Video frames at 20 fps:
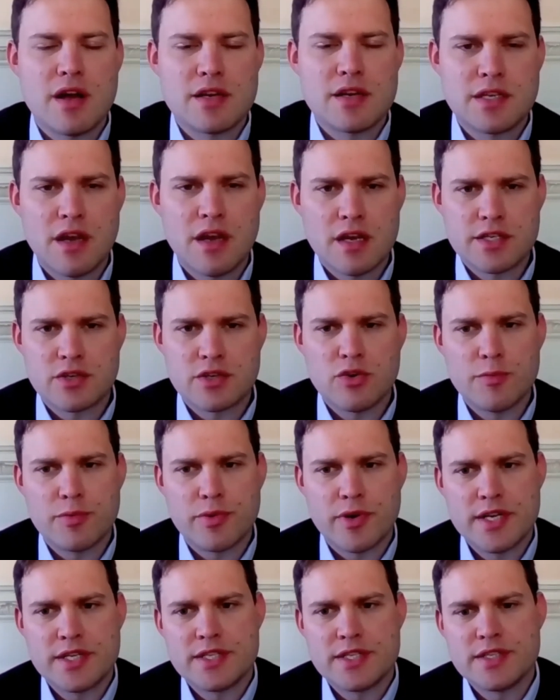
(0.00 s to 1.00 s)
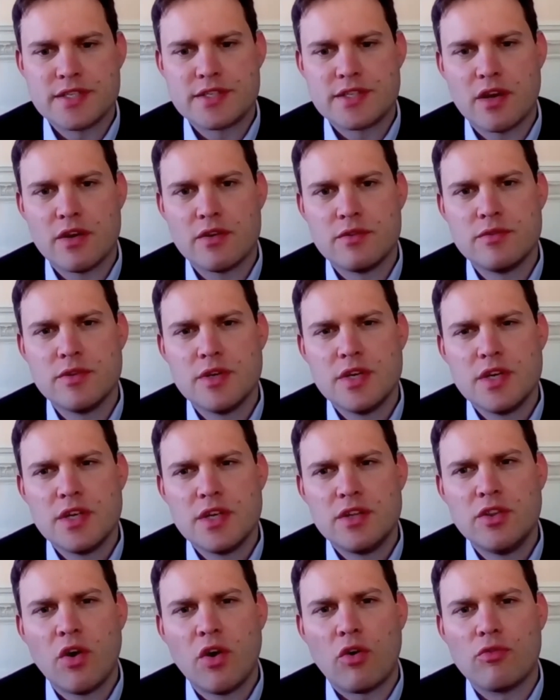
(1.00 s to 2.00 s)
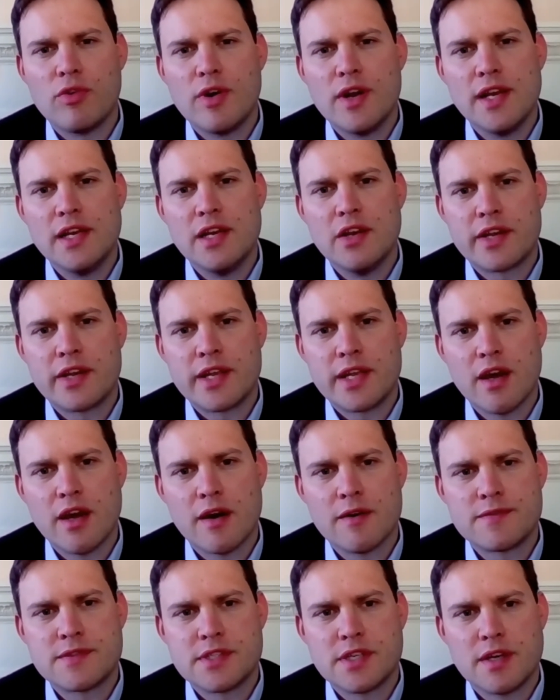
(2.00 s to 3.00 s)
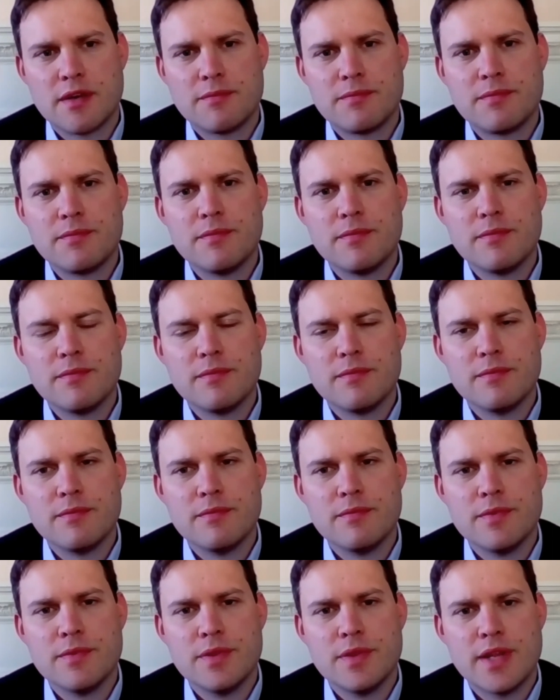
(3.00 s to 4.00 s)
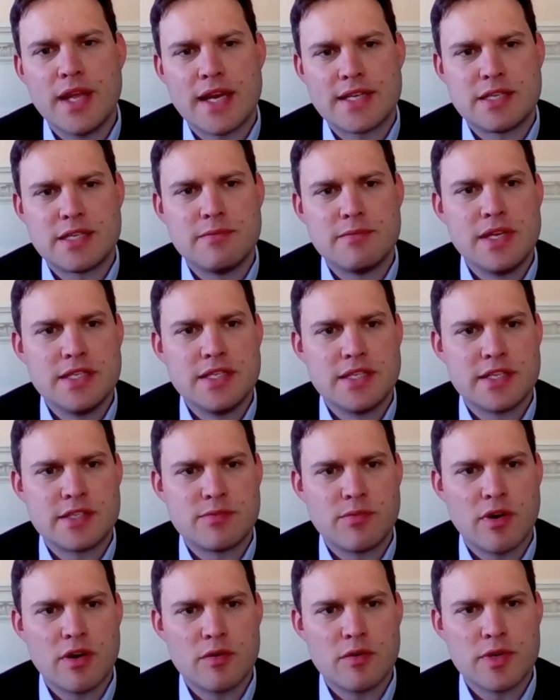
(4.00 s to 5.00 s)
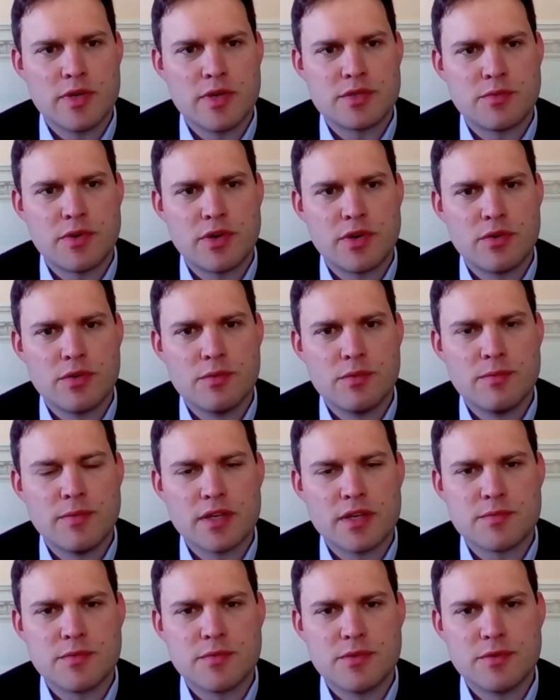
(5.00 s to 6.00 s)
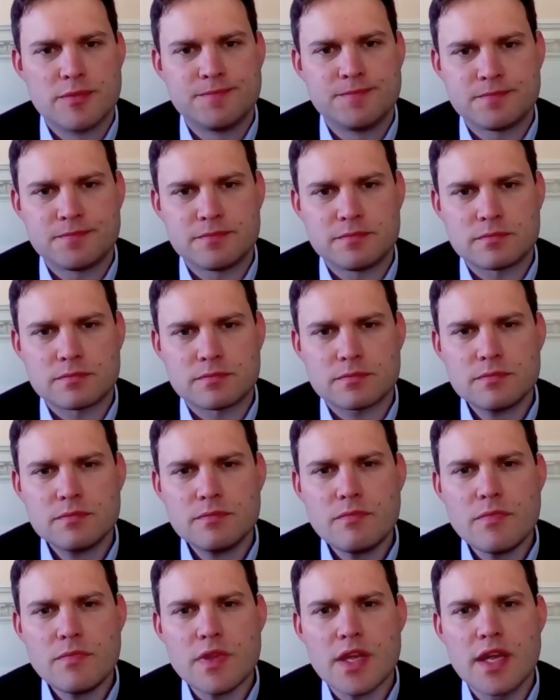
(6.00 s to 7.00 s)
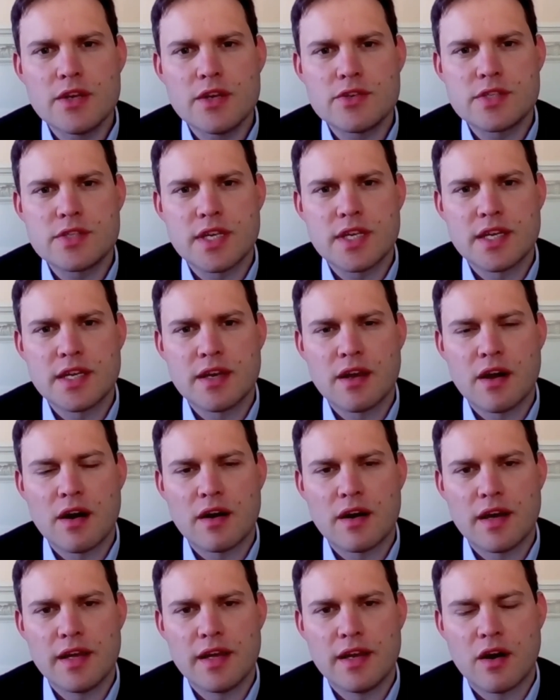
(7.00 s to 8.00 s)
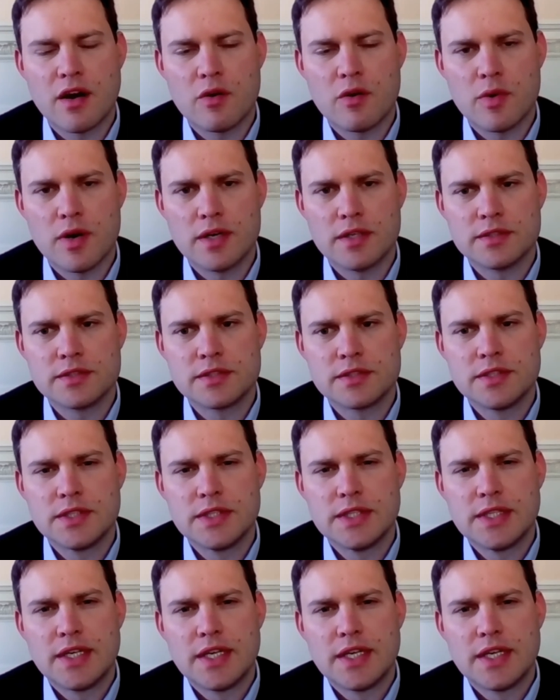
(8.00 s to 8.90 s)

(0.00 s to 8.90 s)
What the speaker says: much larger corporations. So not really looking after the SMEs of this world, which we're all much more interested in our world.